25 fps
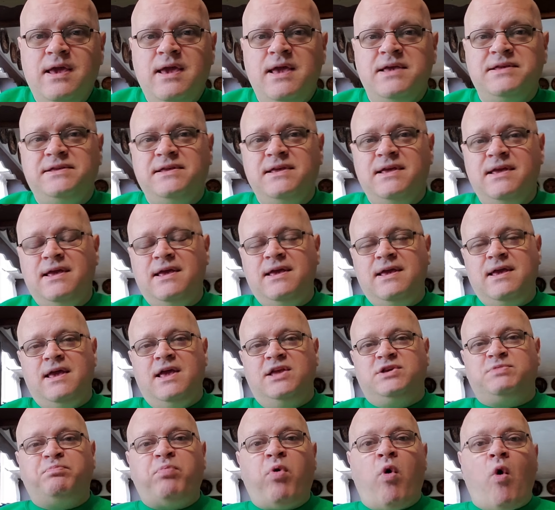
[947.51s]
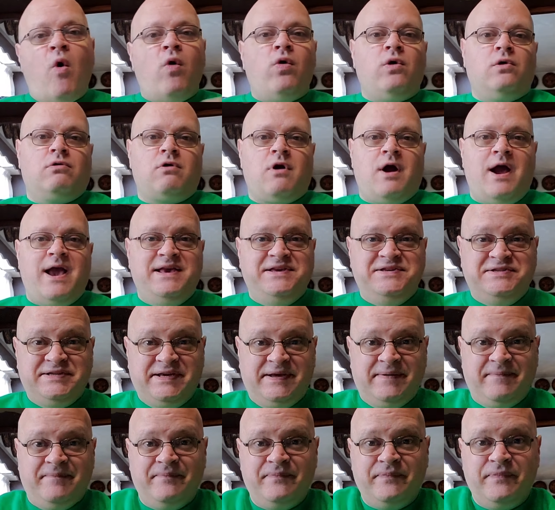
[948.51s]
It it's
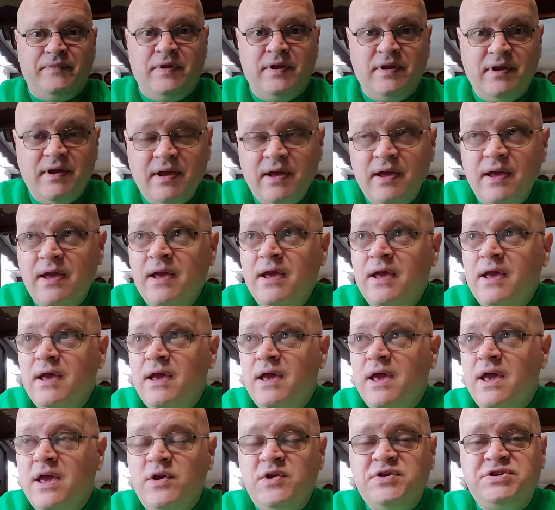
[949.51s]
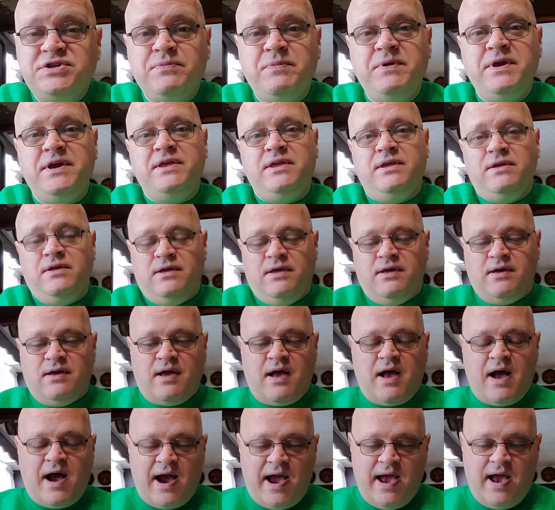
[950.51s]
polarizing. It used to be,
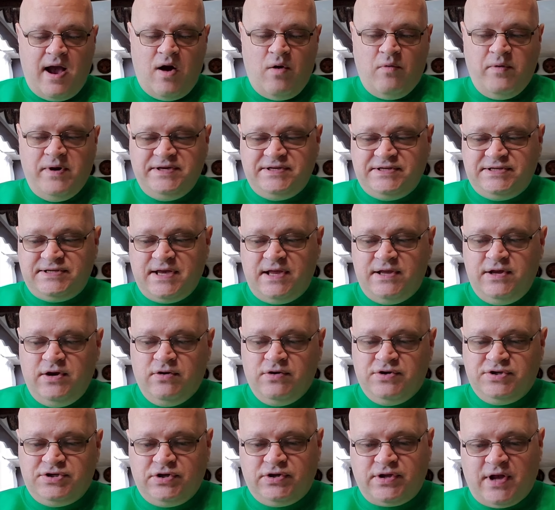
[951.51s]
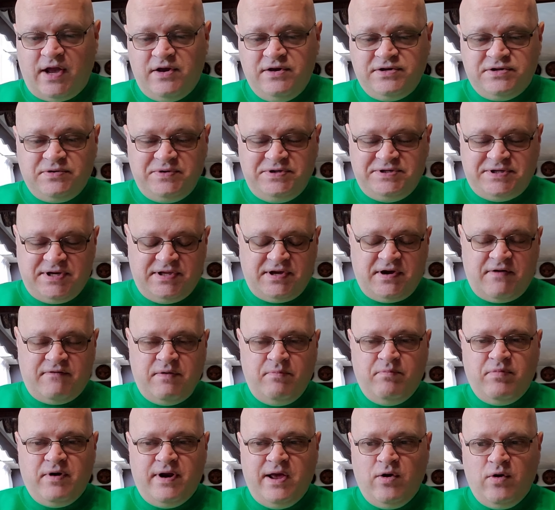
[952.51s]
I always said years. I used to always said to
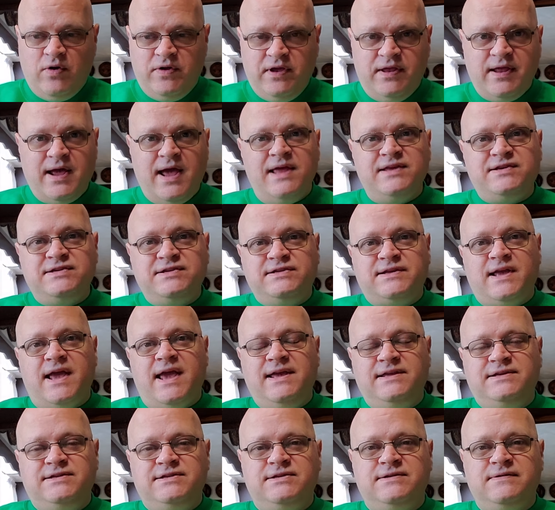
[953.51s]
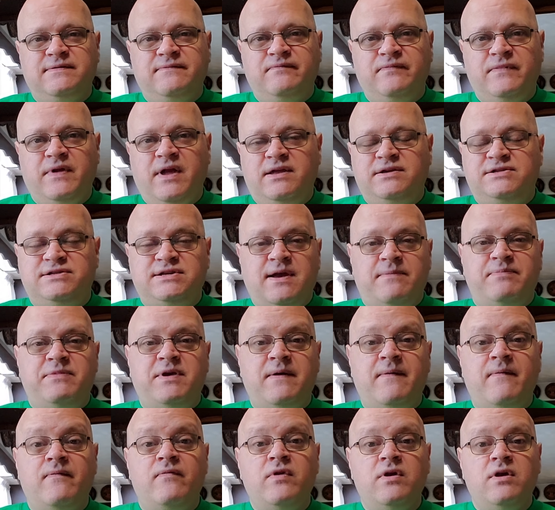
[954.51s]
everybody, I go, United States, and same
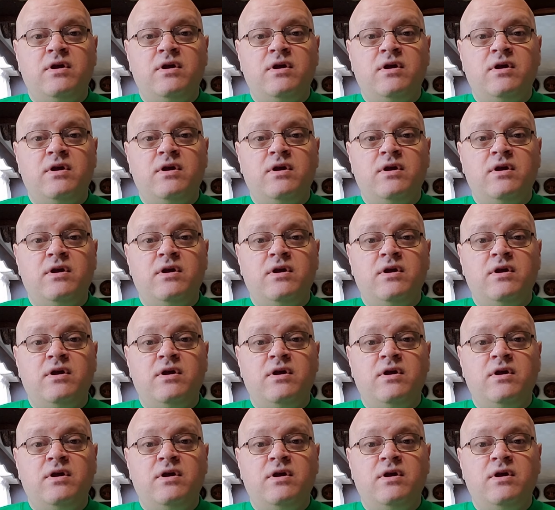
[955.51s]
thing.